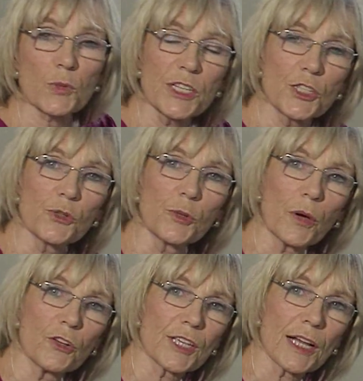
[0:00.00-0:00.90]
we do in
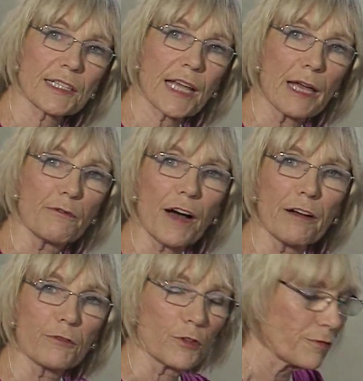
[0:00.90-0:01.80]
Mozart's
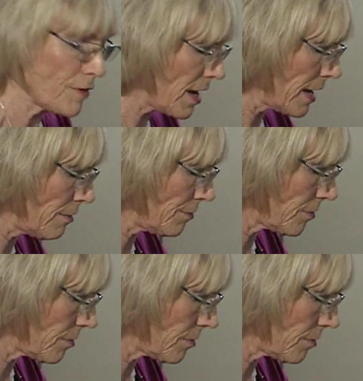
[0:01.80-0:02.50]
K545,